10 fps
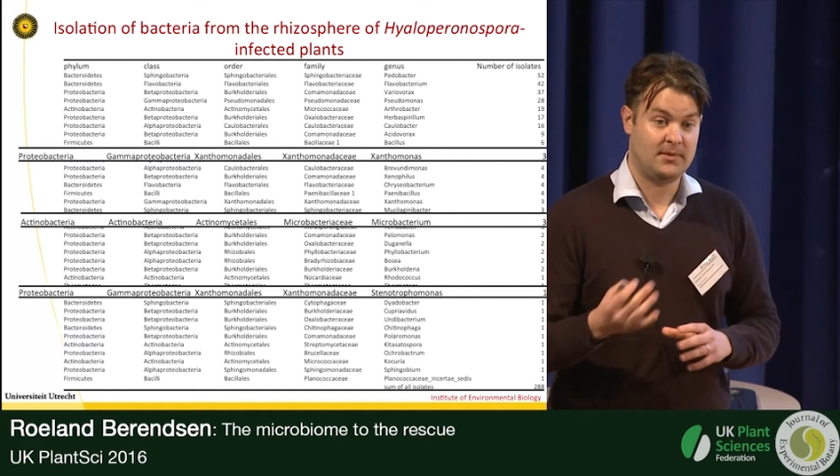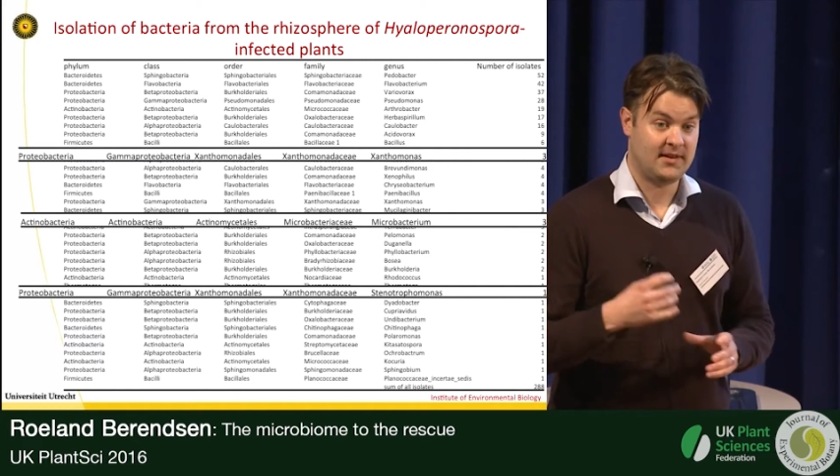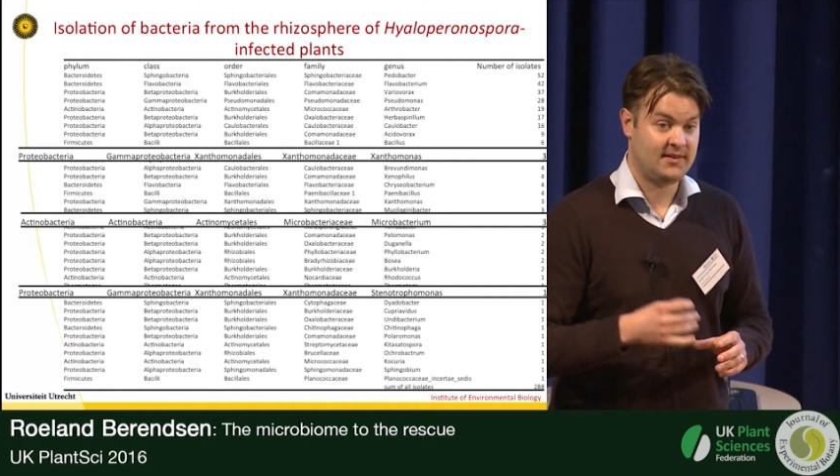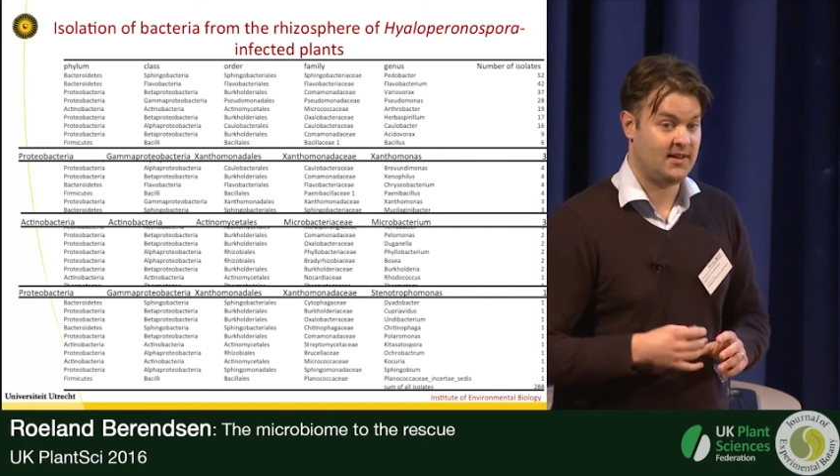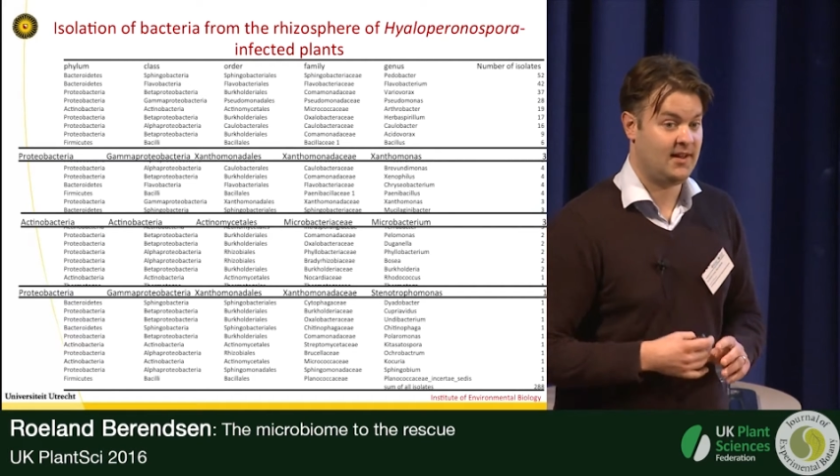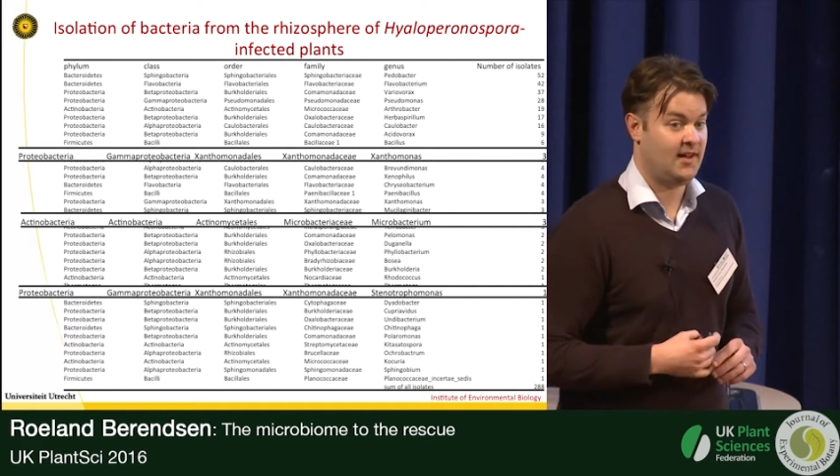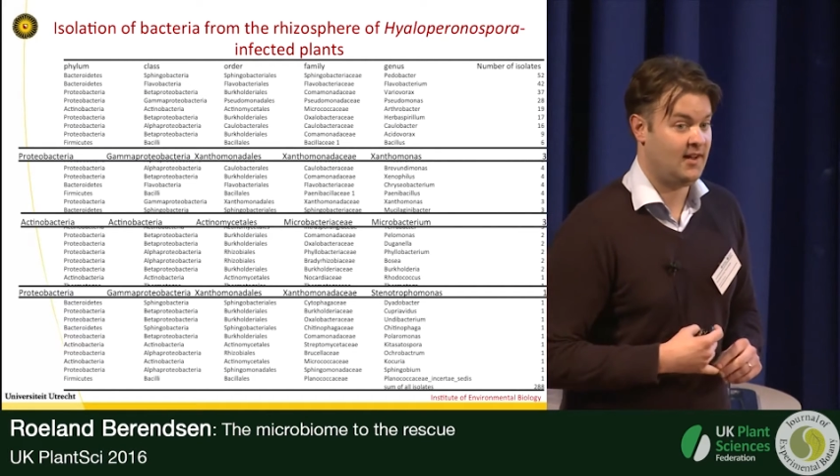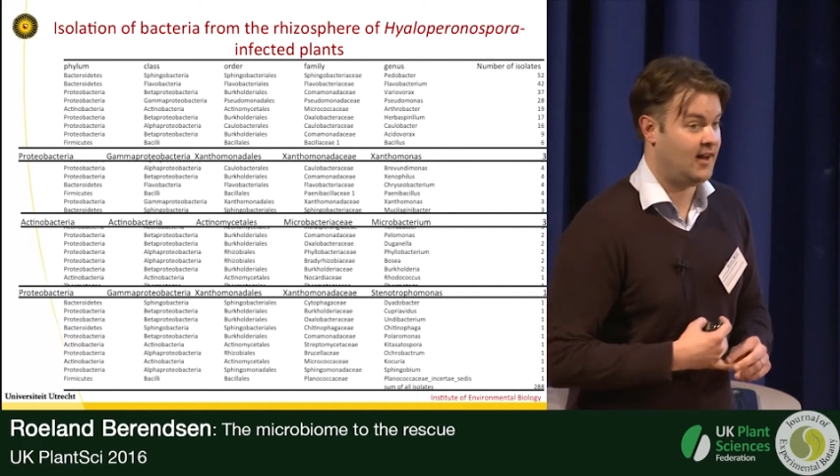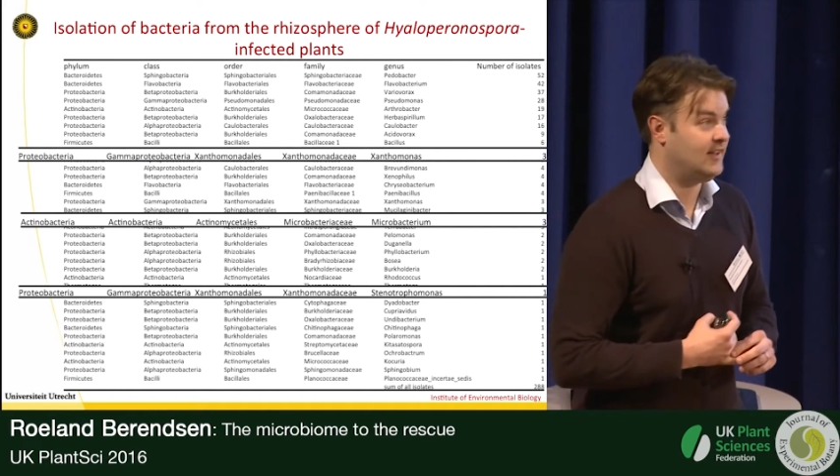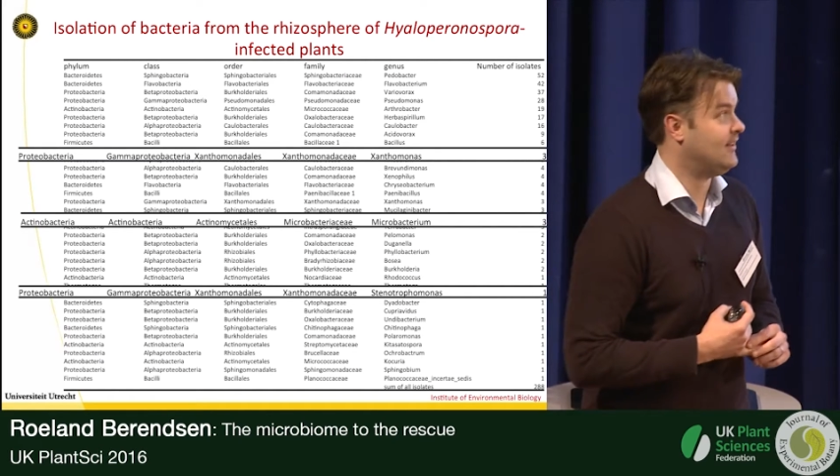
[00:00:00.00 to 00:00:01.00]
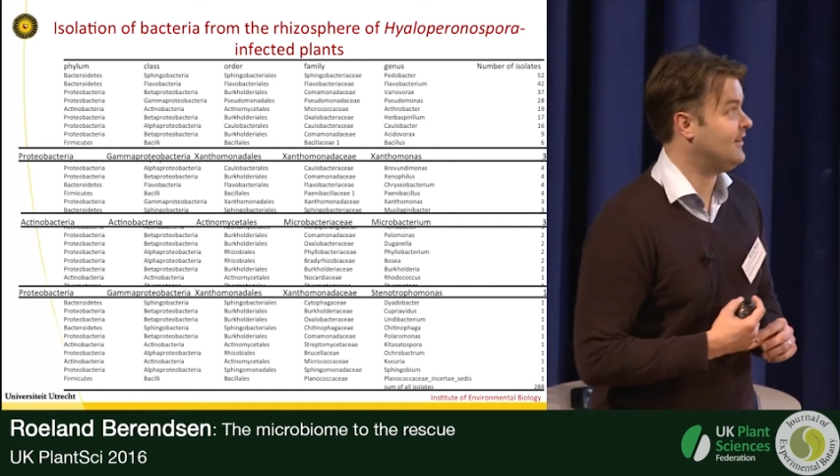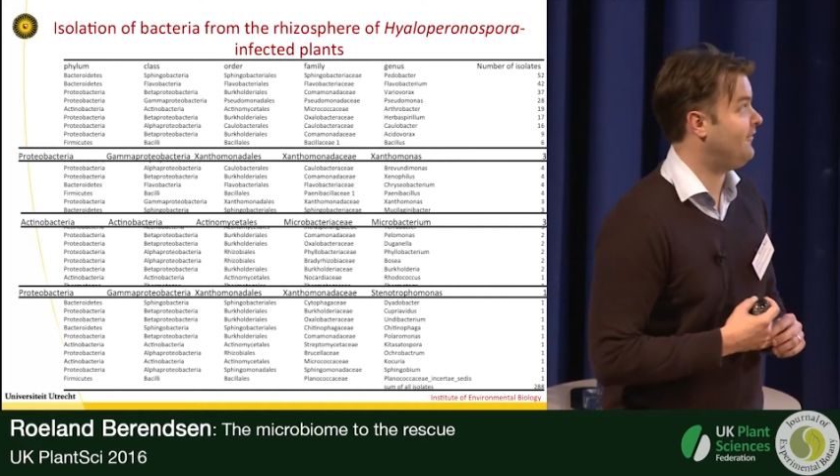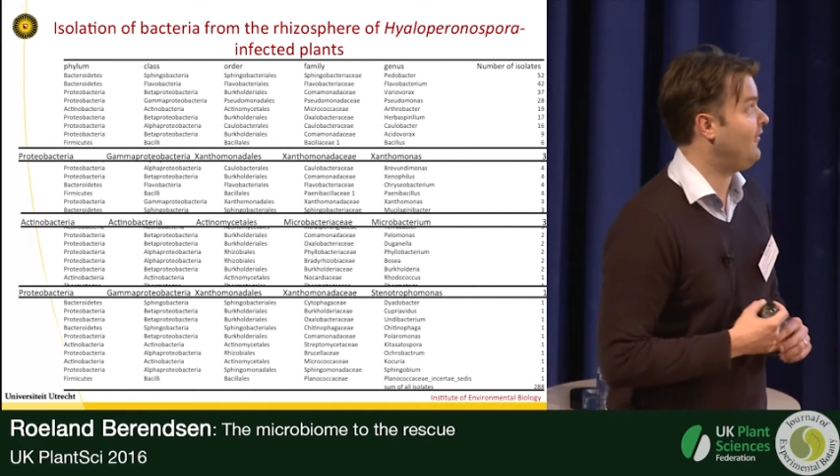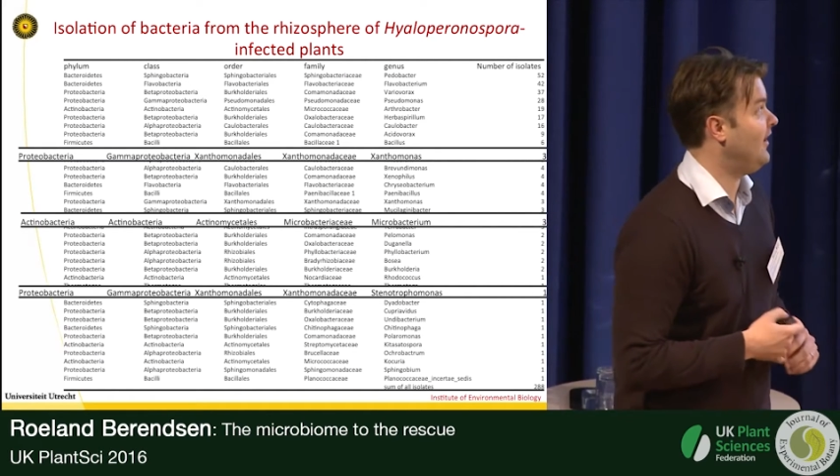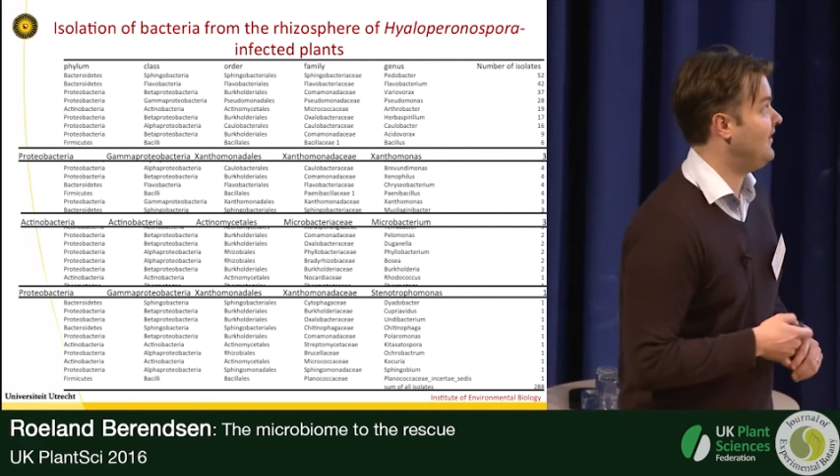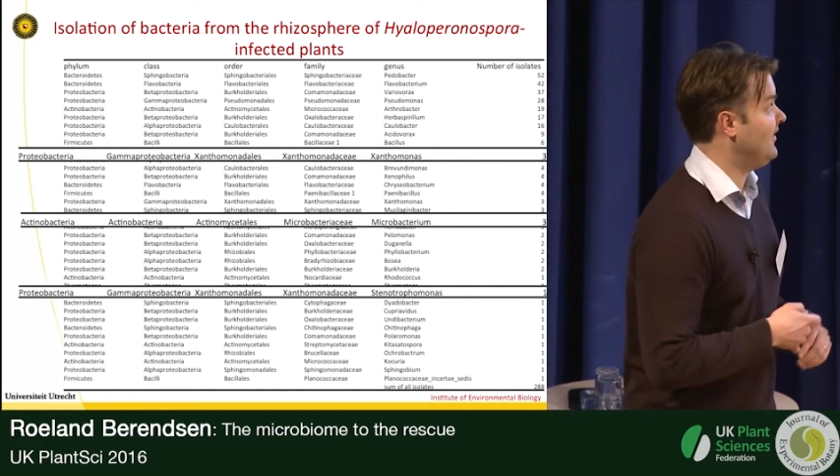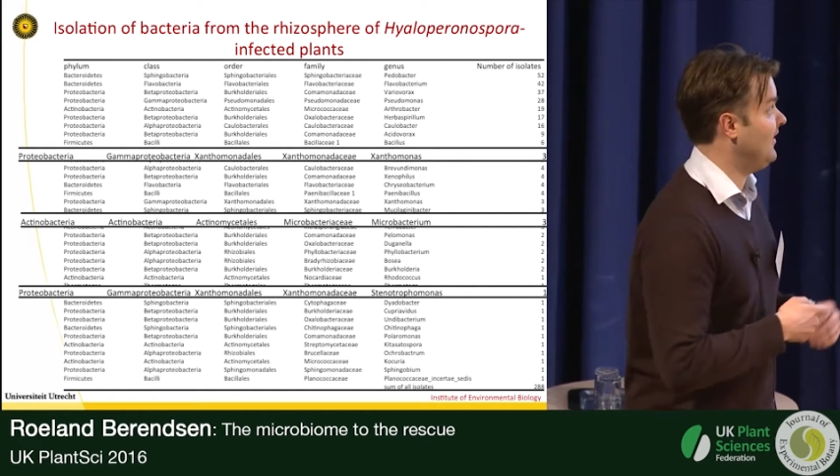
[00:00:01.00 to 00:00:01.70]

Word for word: that identified